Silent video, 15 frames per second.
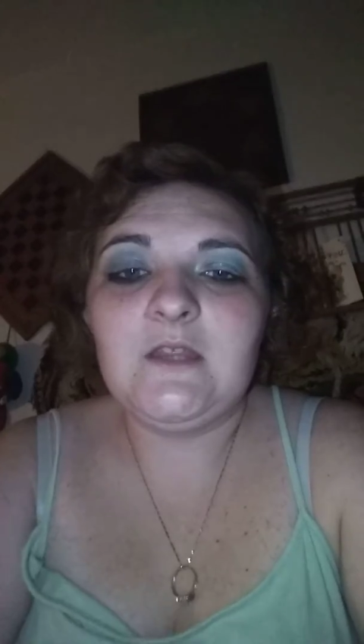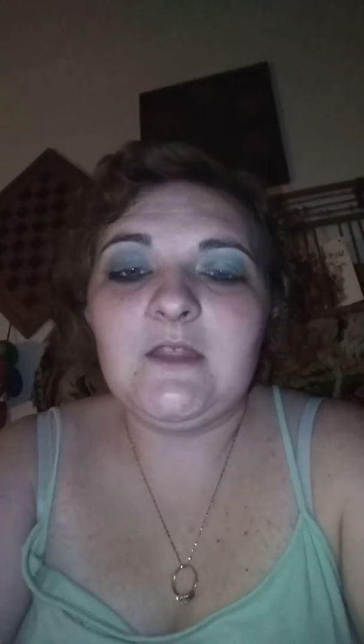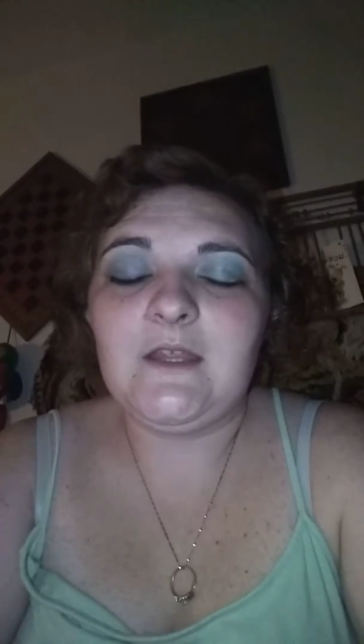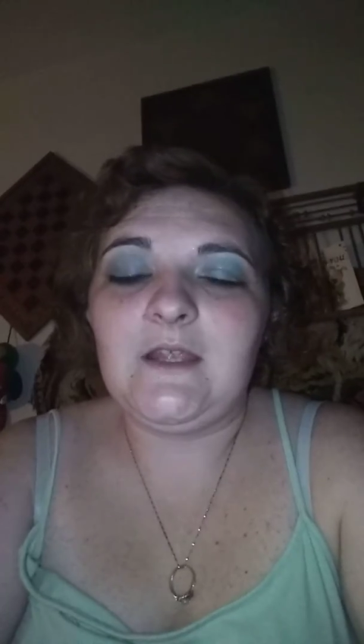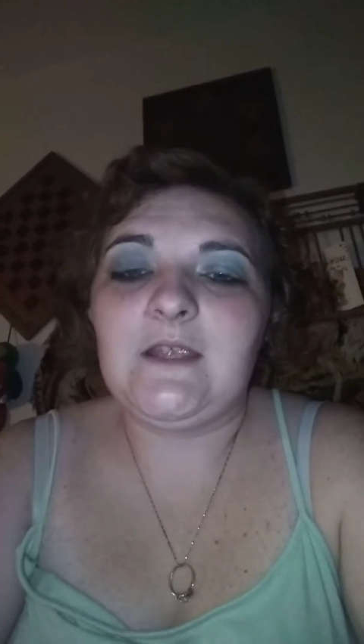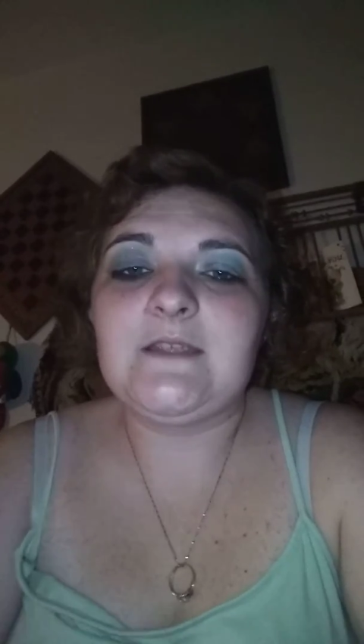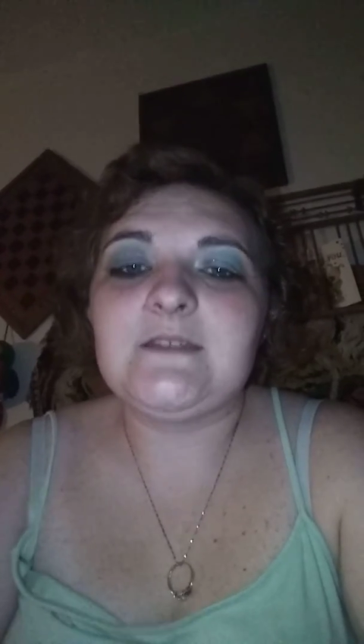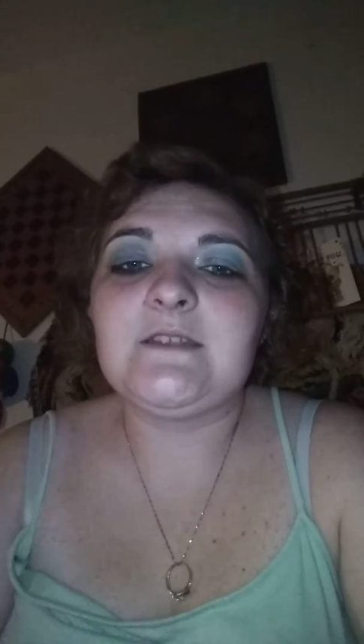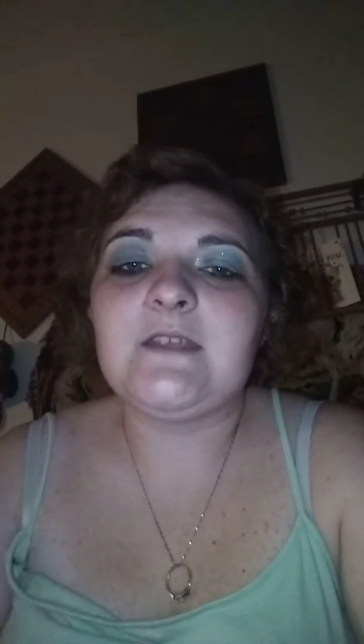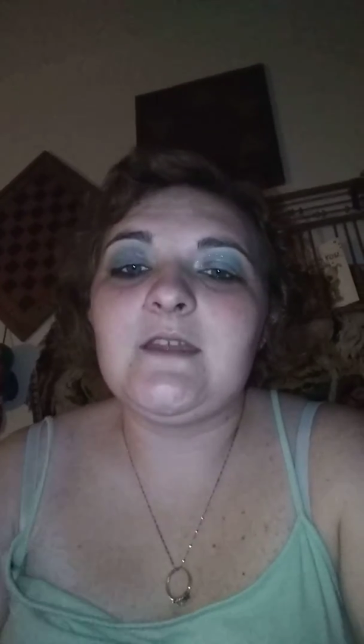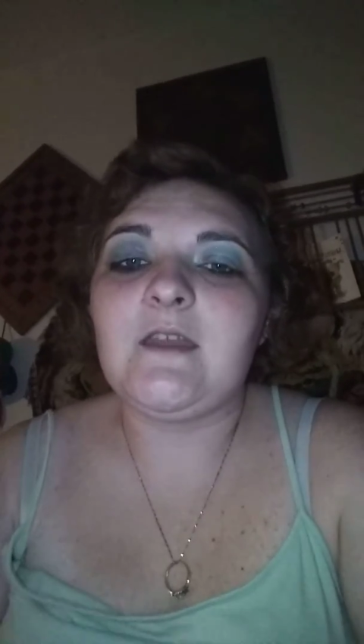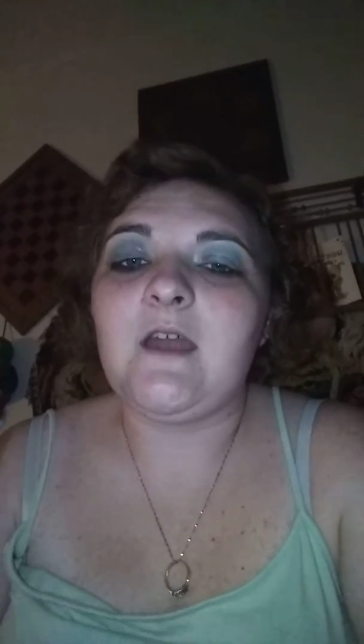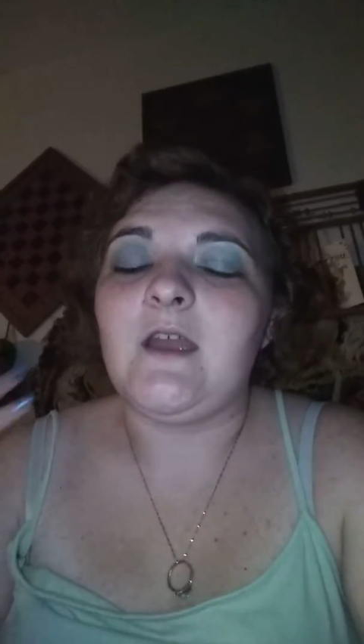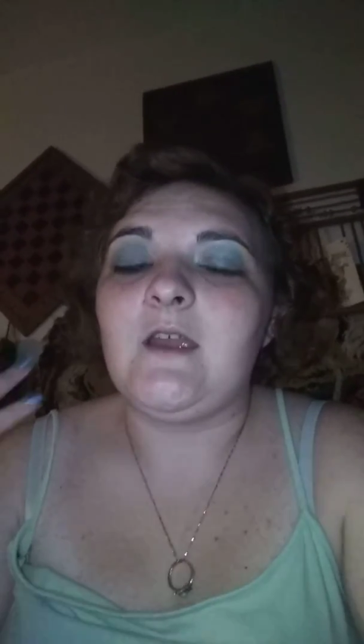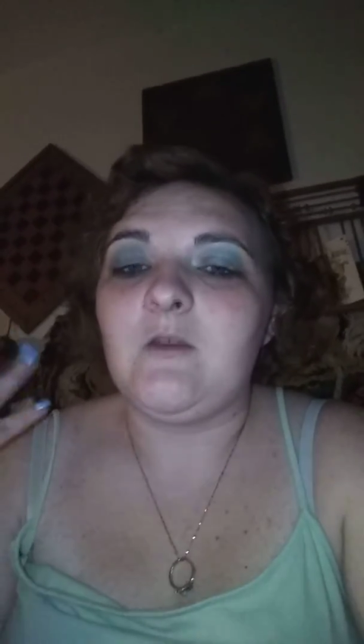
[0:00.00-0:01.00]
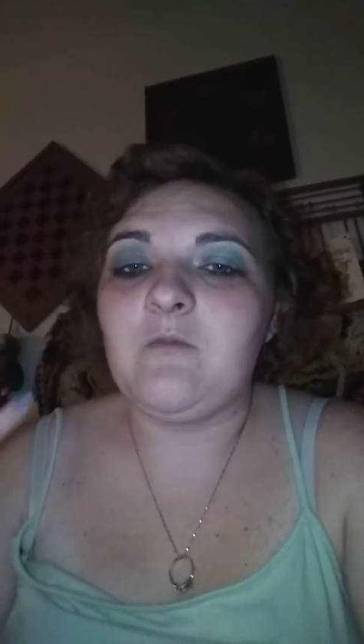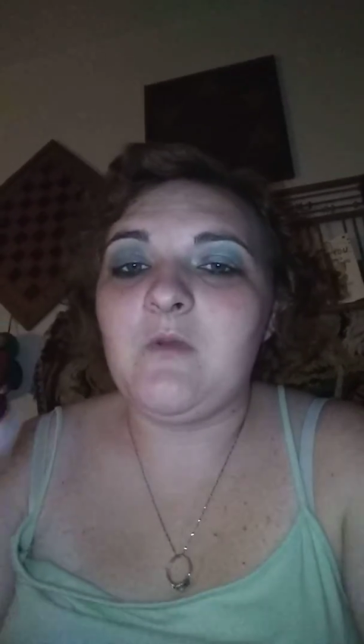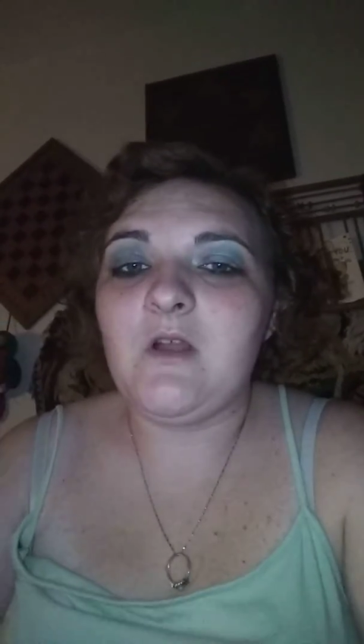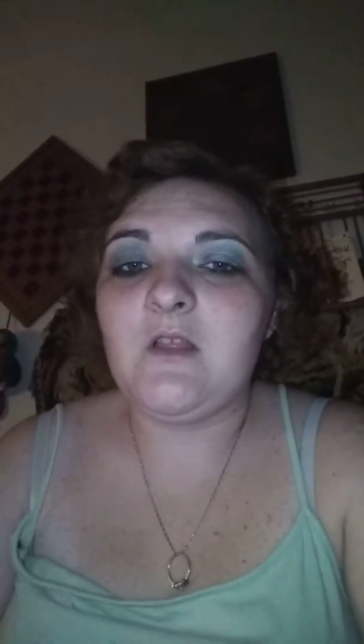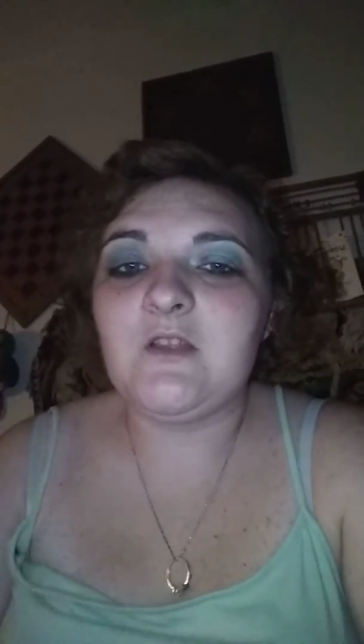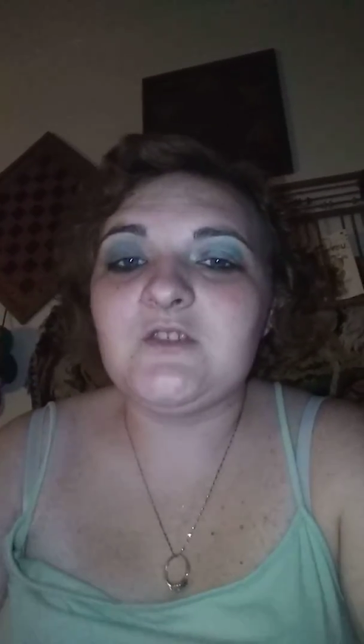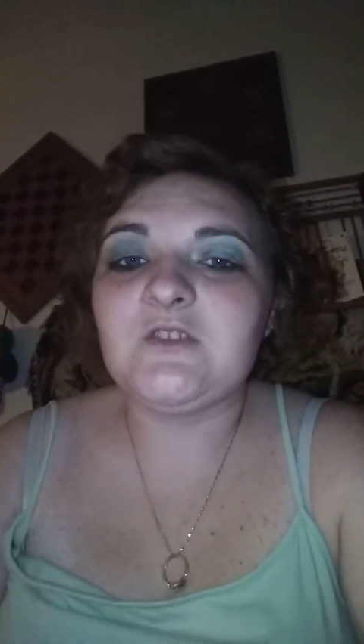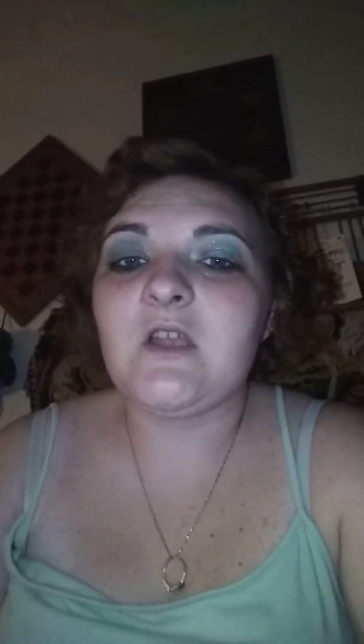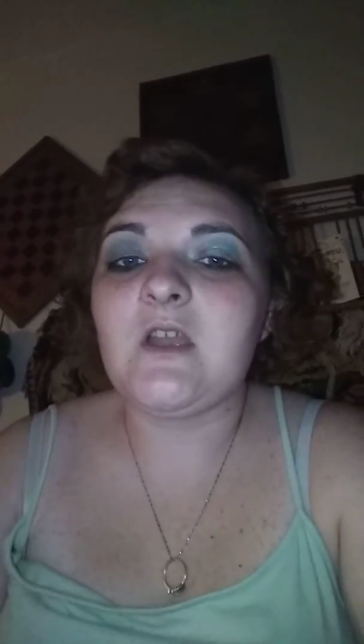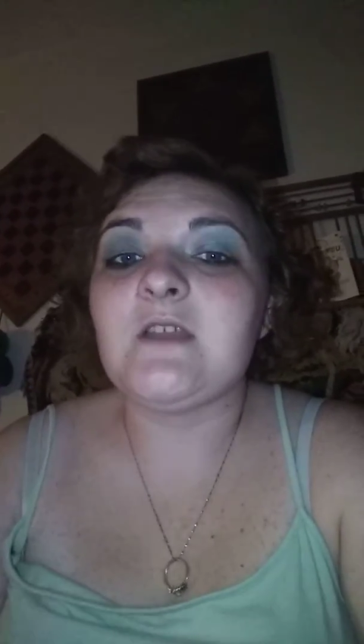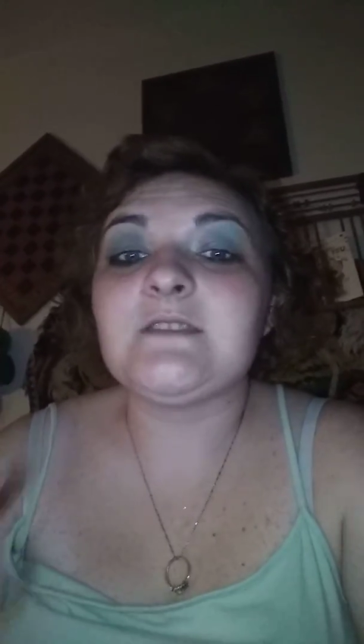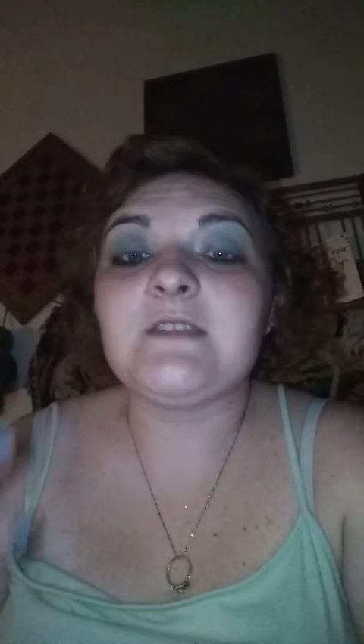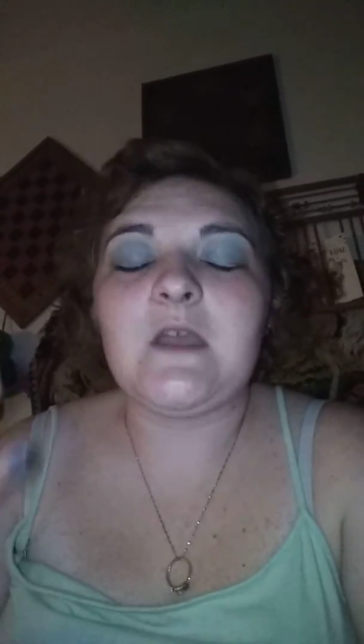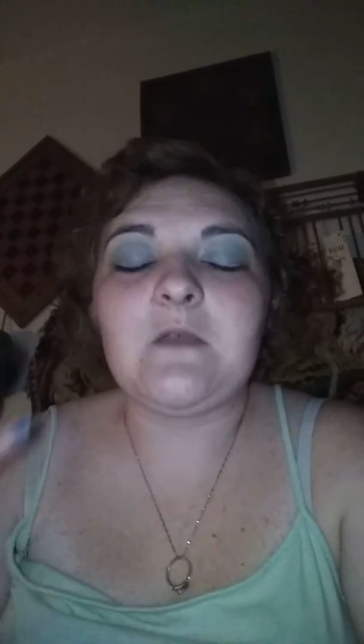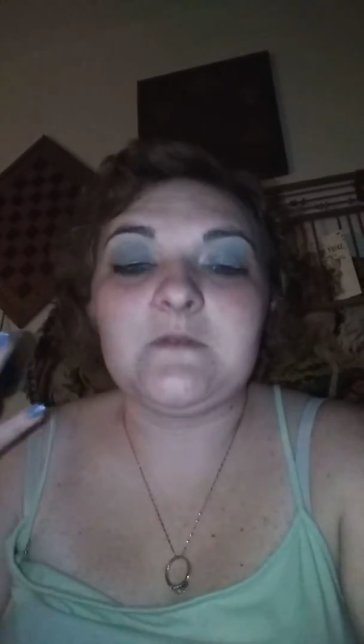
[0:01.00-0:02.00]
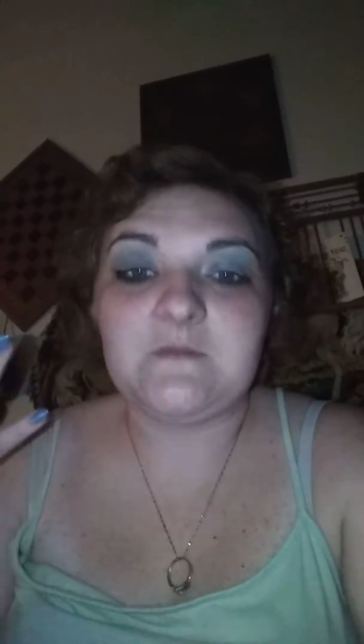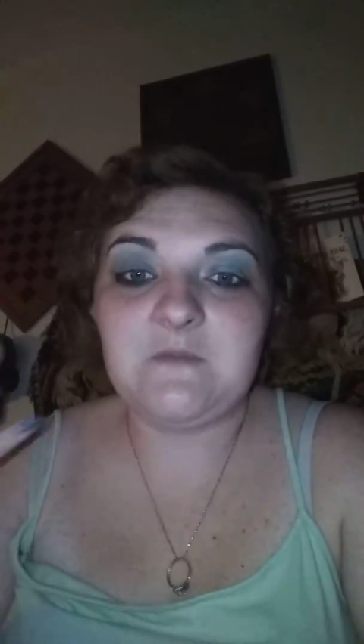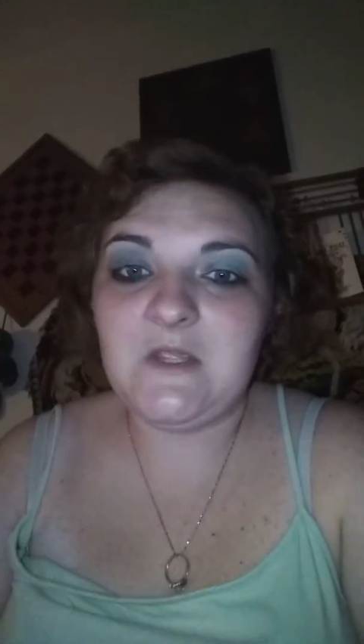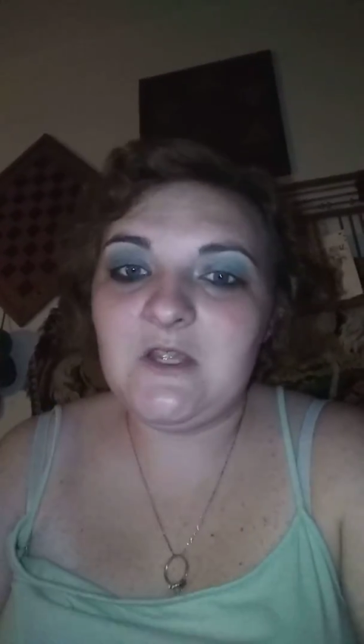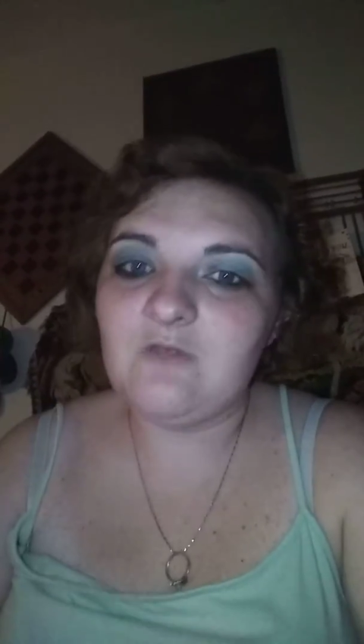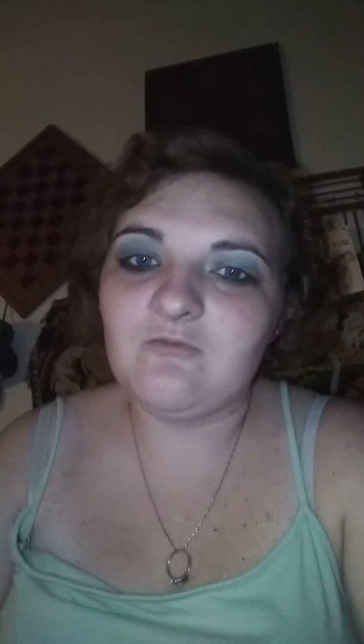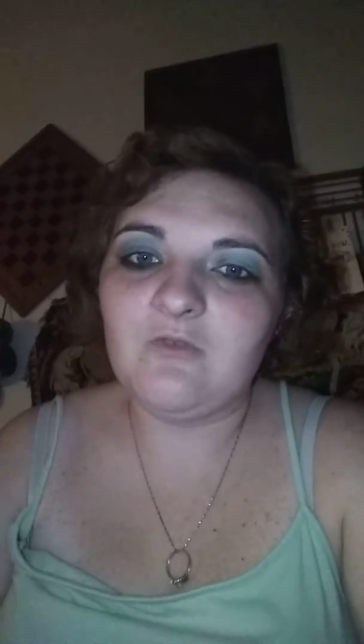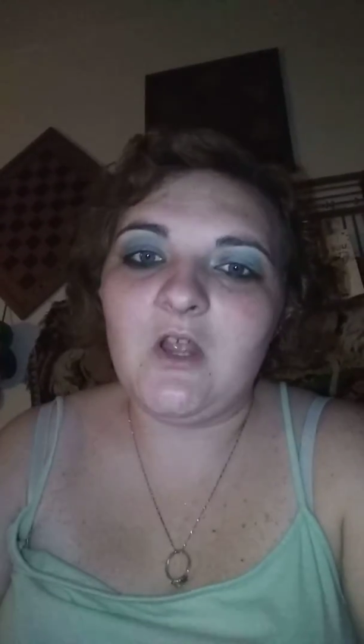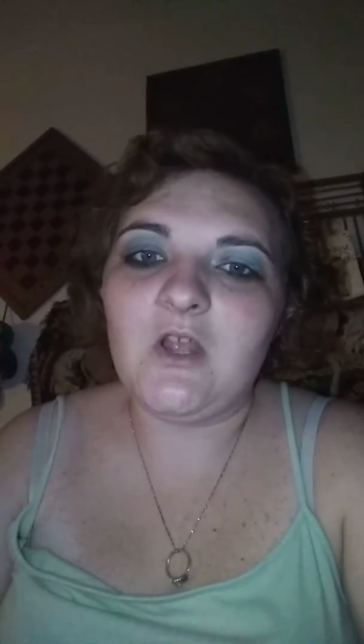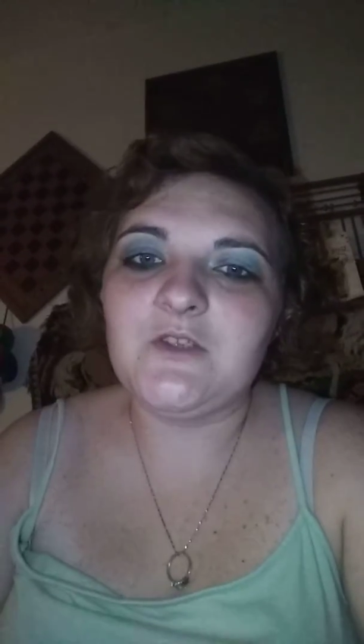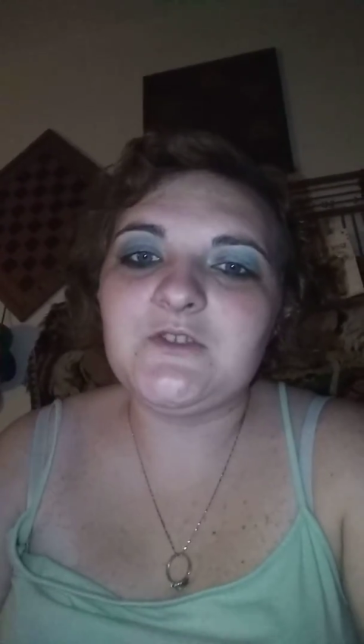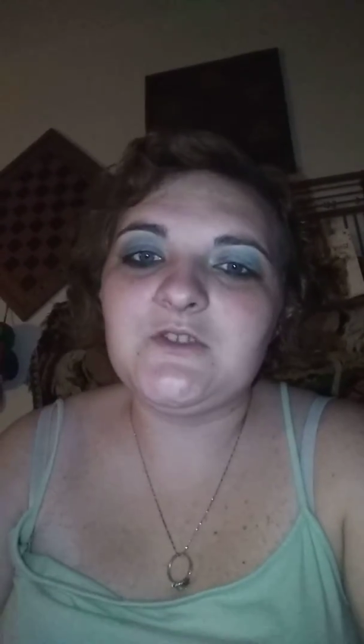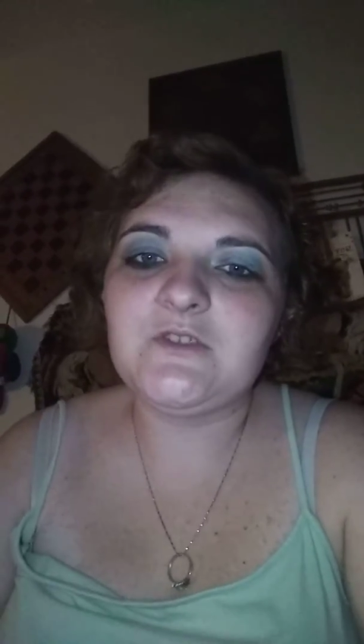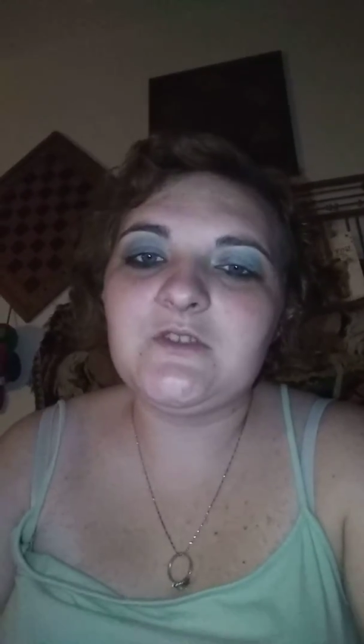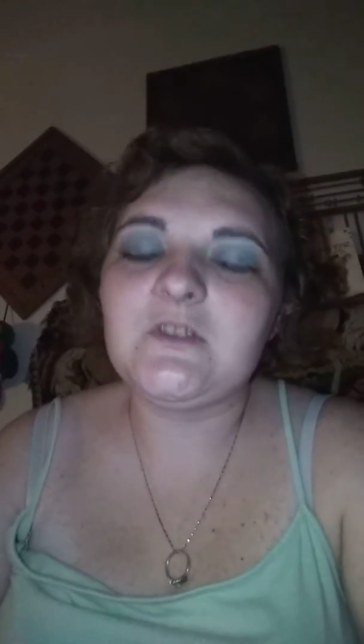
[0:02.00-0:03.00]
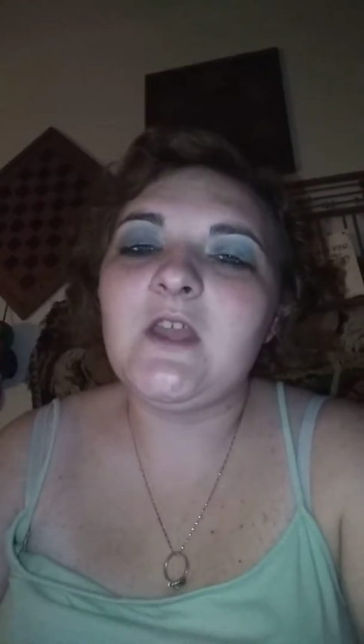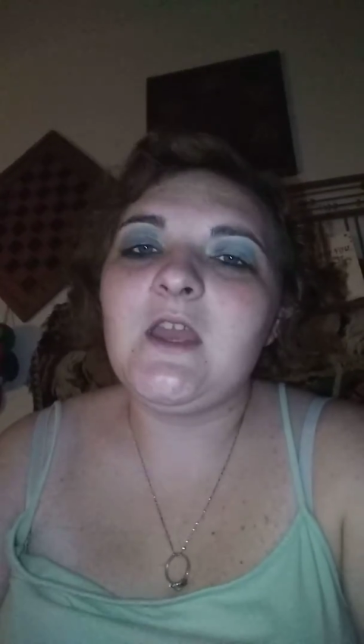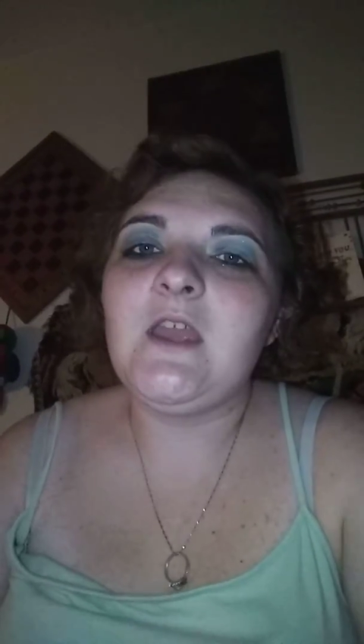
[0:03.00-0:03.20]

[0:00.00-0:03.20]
Like I said, I apologize. I was being rushed.